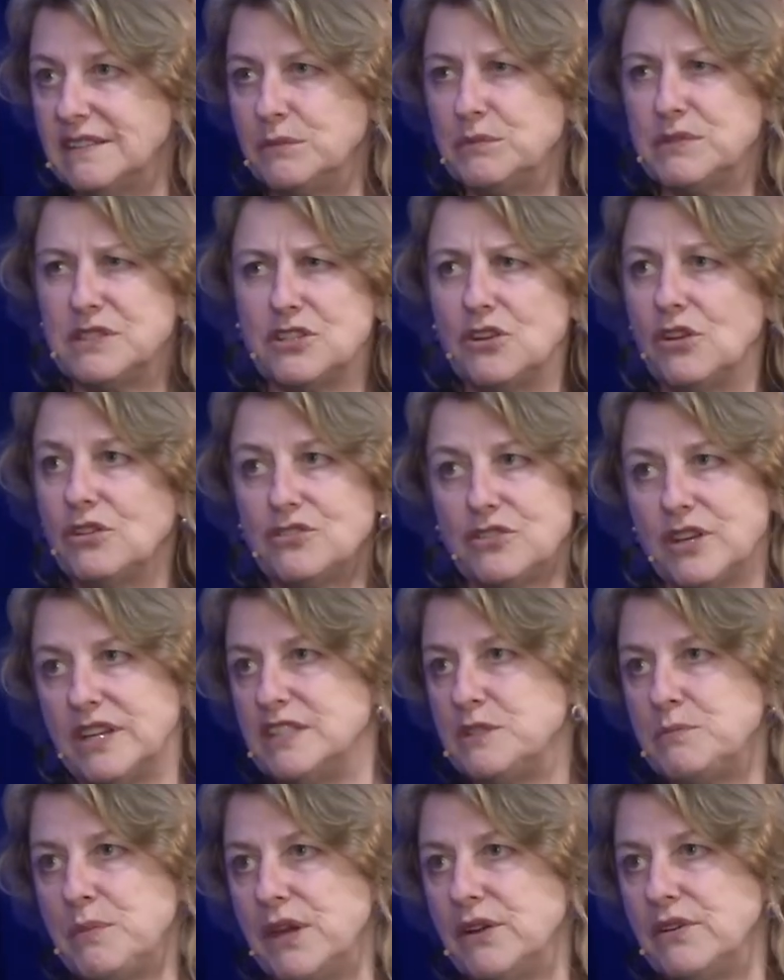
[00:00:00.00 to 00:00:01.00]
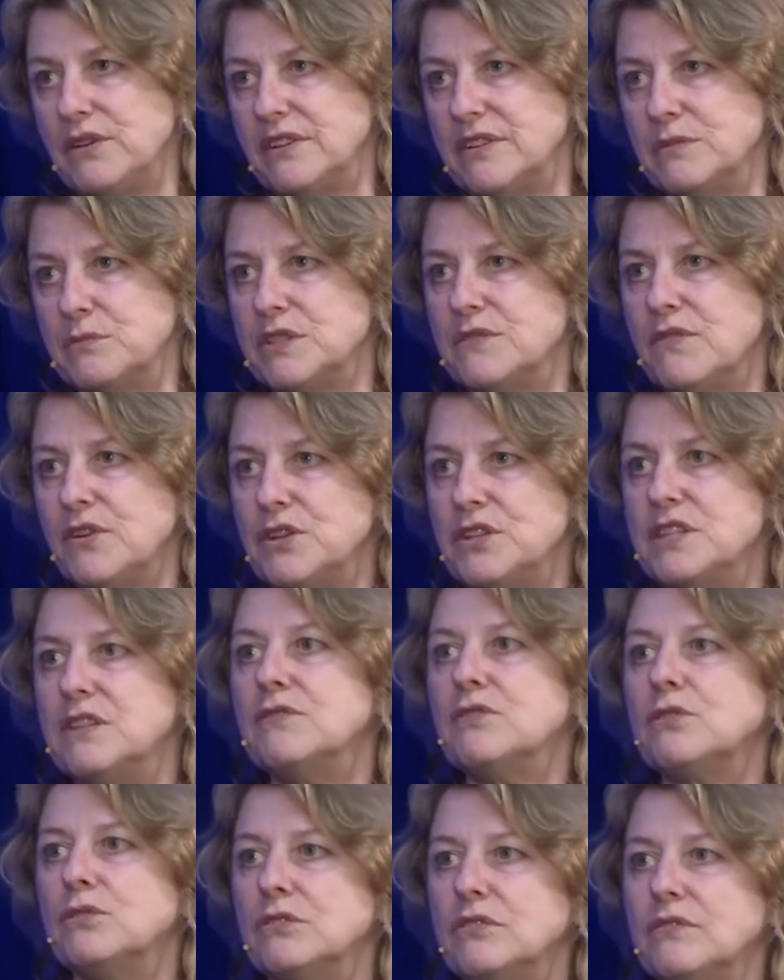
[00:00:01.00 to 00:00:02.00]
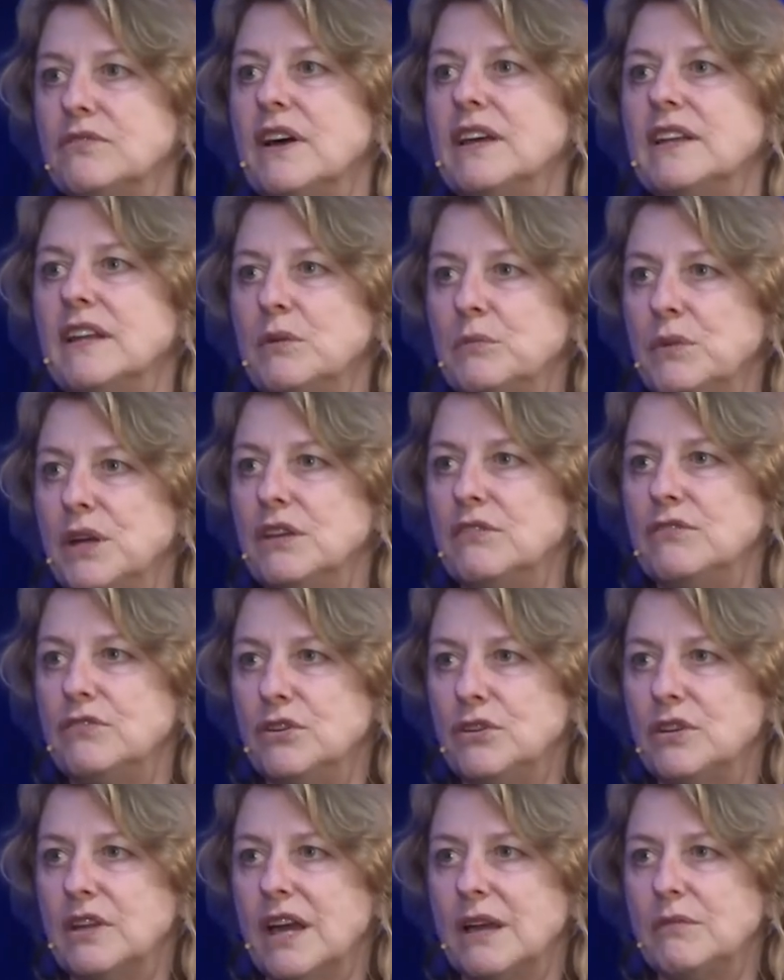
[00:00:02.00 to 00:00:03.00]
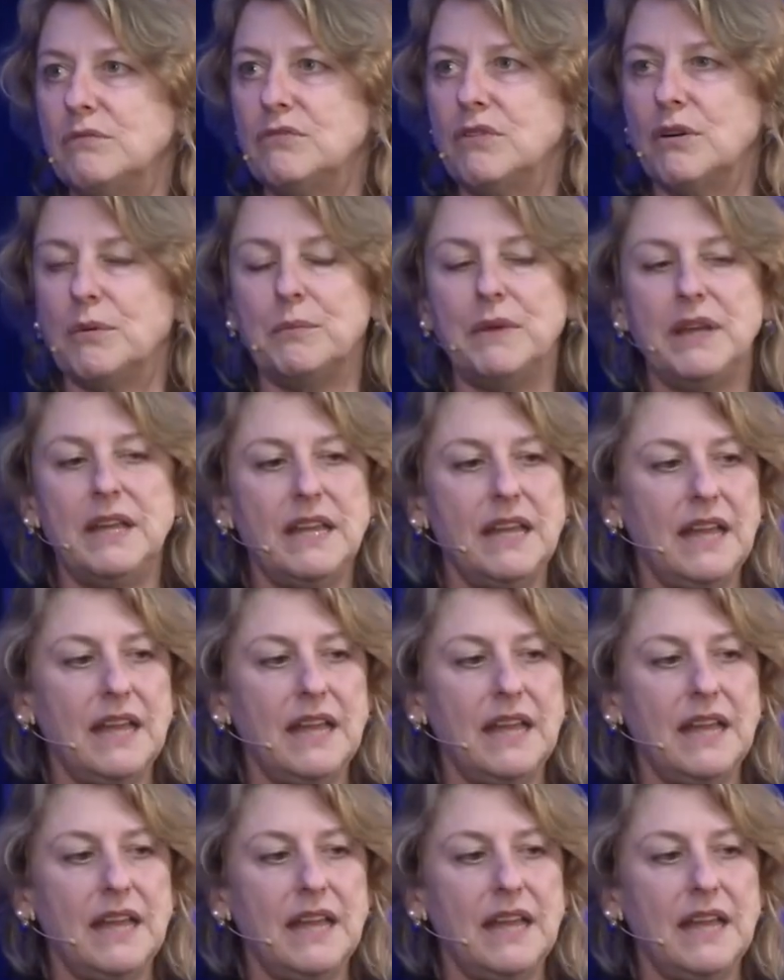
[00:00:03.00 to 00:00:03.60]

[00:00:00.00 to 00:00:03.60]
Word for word: It was not transparent. It was very difficult to find out where your food came from.